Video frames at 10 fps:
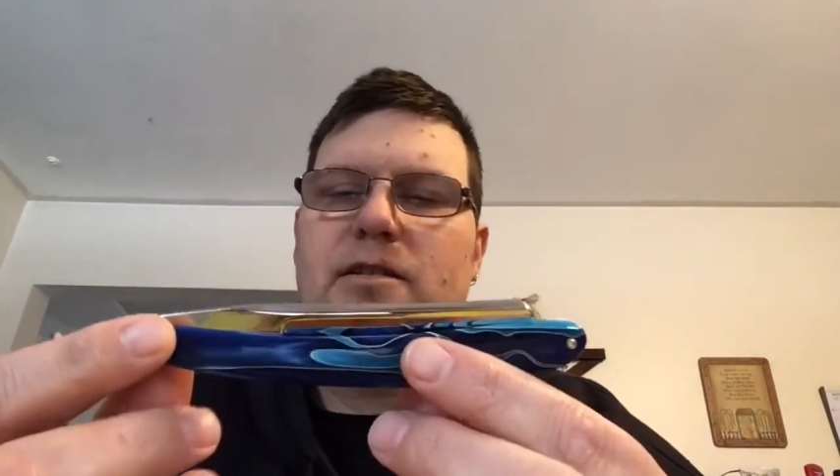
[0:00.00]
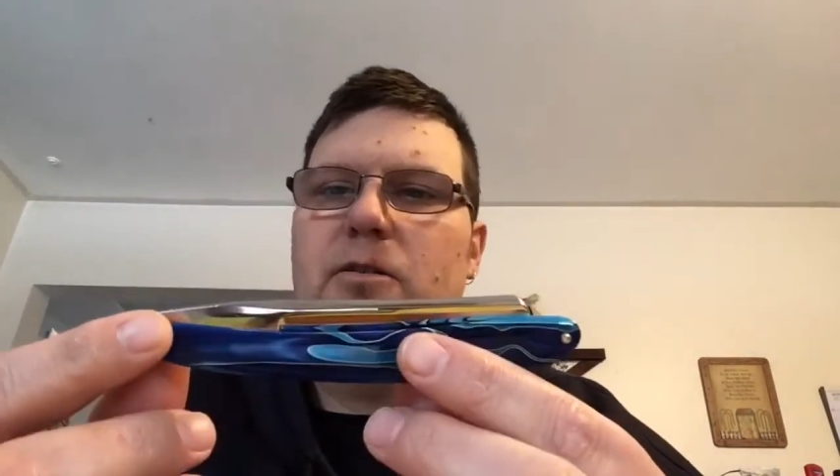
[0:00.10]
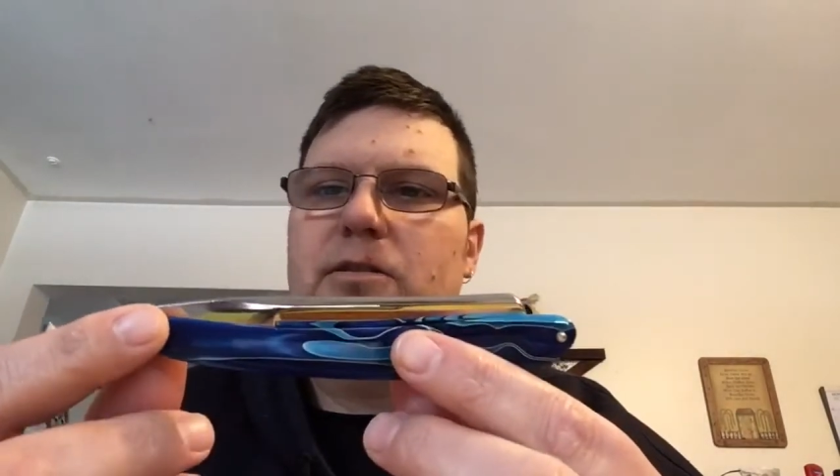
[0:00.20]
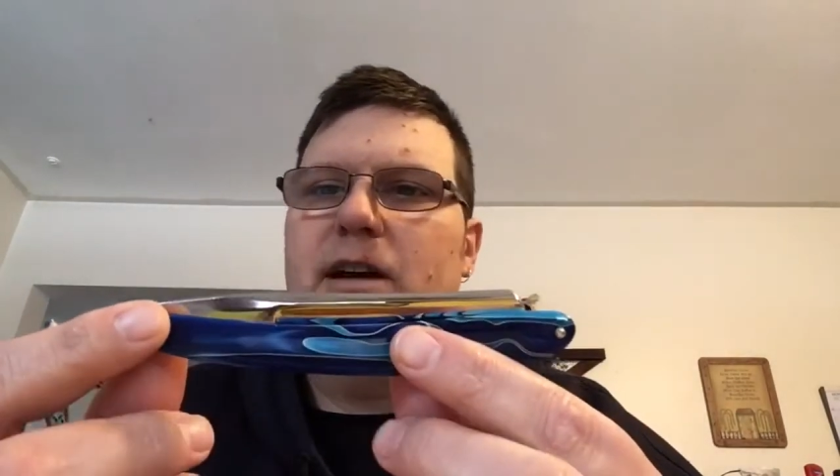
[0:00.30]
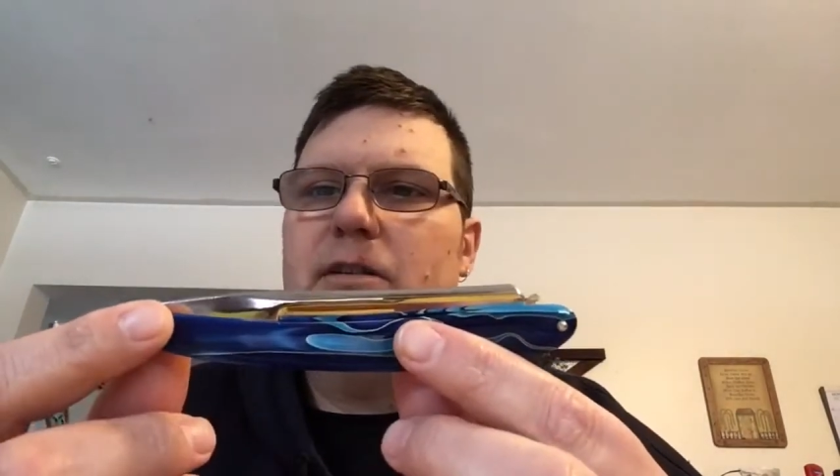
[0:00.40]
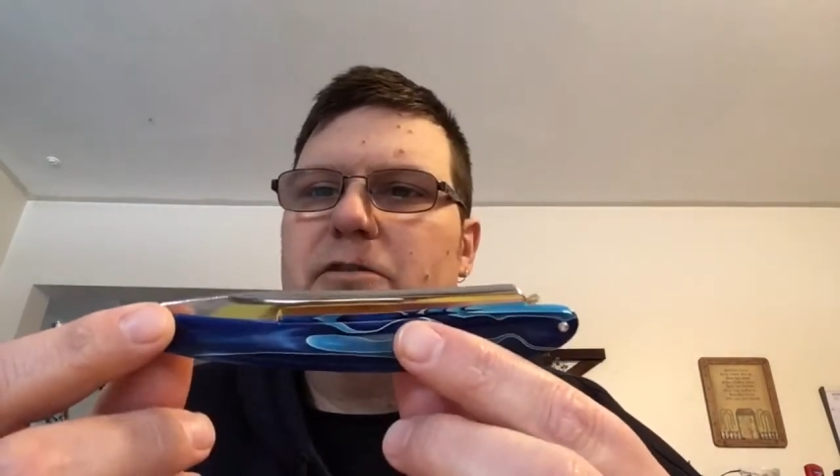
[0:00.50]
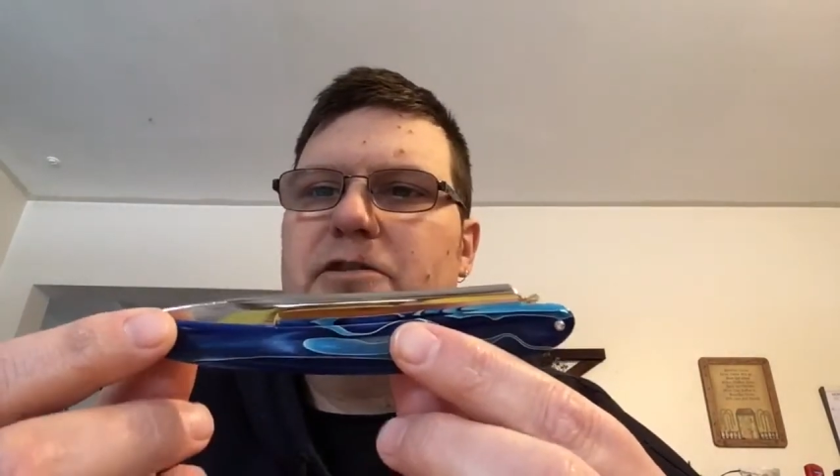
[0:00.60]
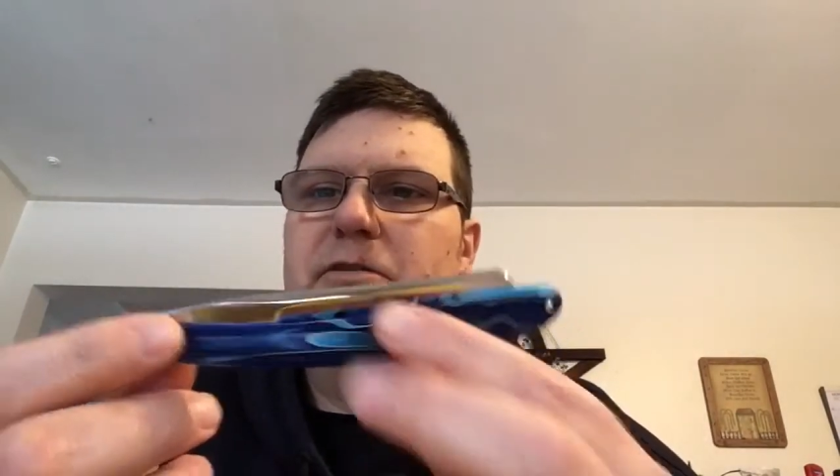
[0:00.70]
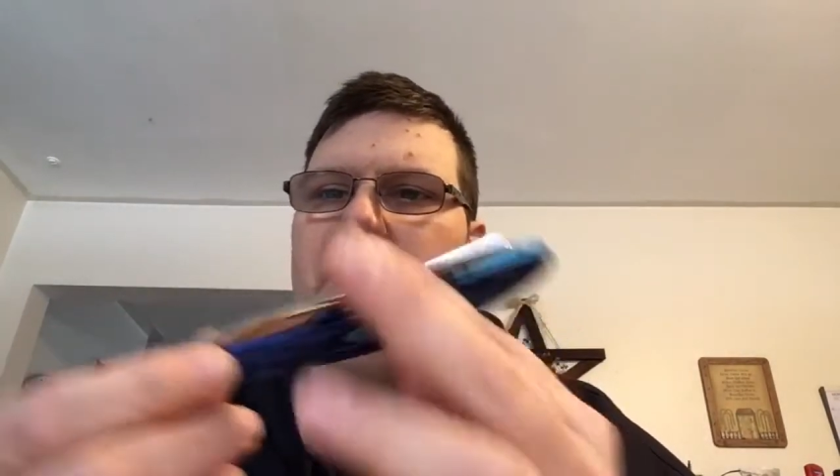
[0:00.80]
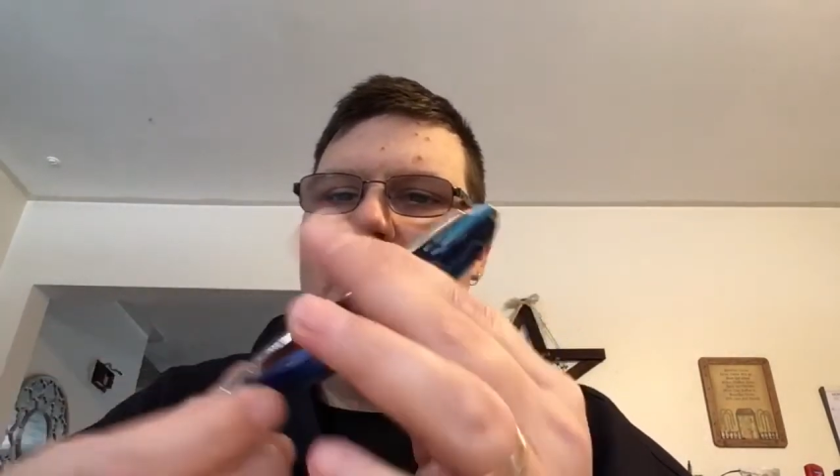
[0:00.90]
is a gold dollar
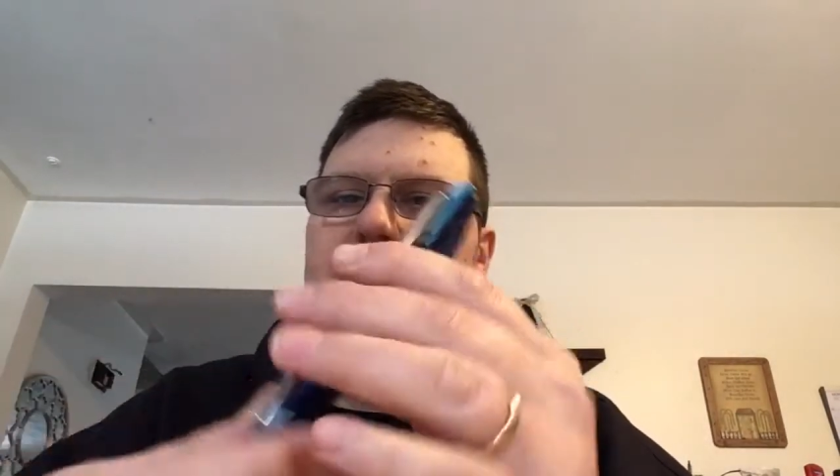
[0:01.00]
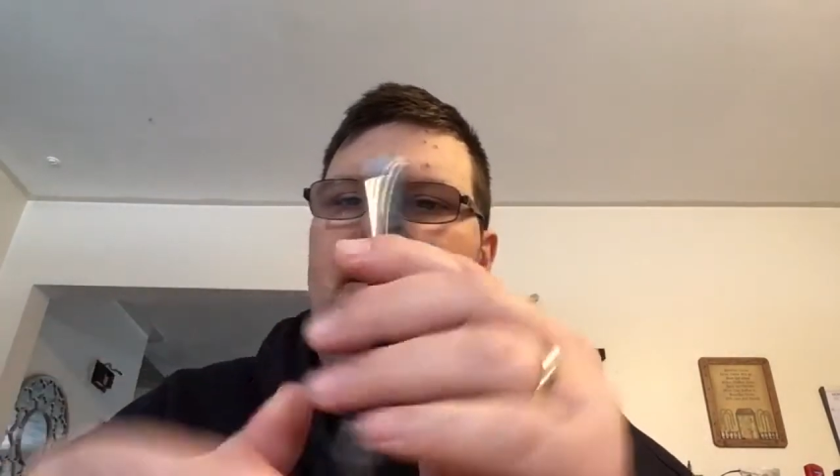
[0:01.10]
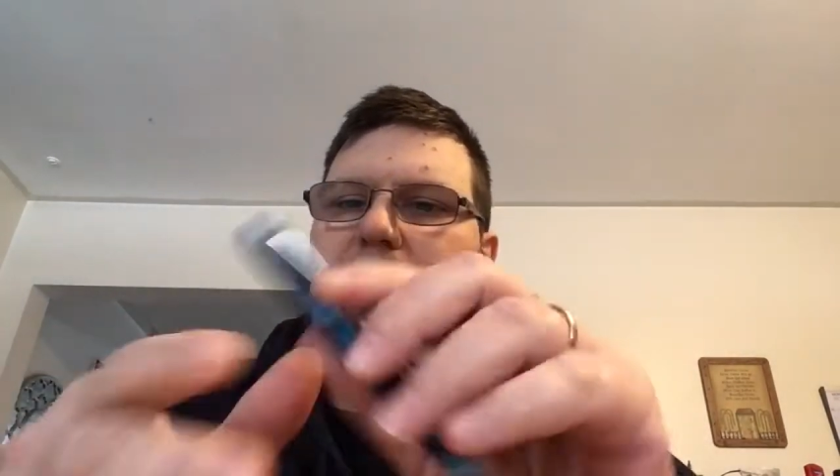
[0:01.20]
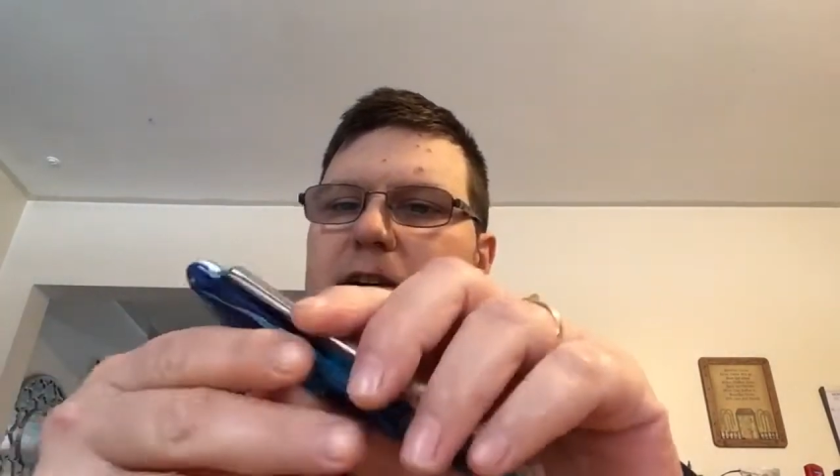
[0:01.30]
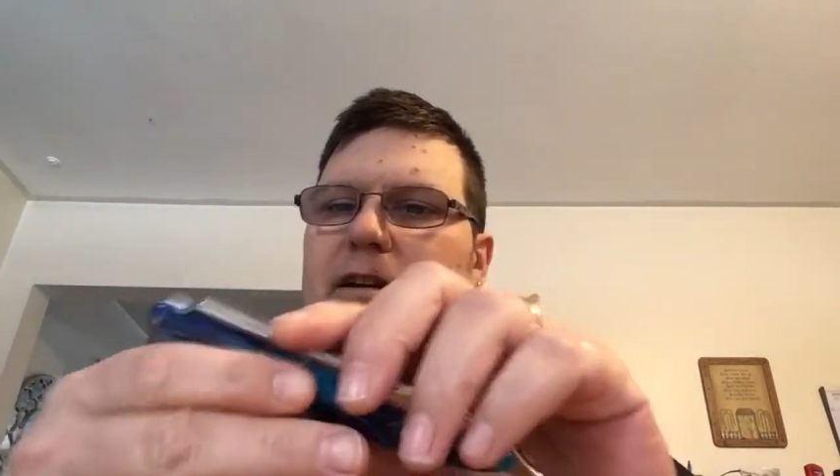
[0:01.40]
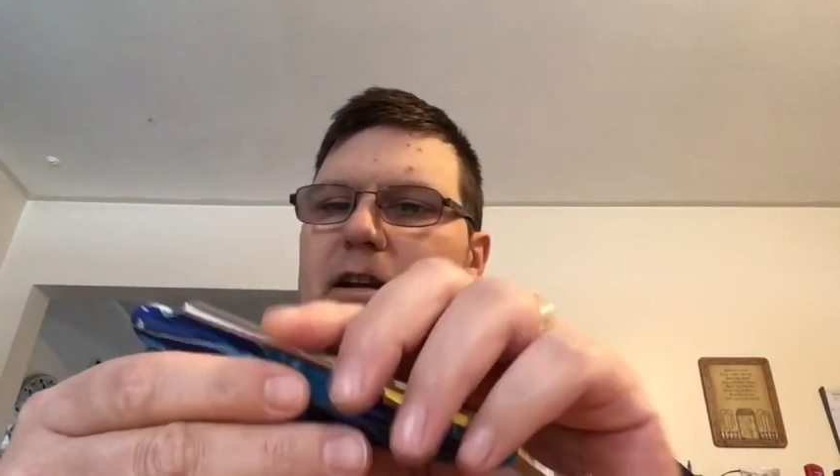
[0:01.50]
200.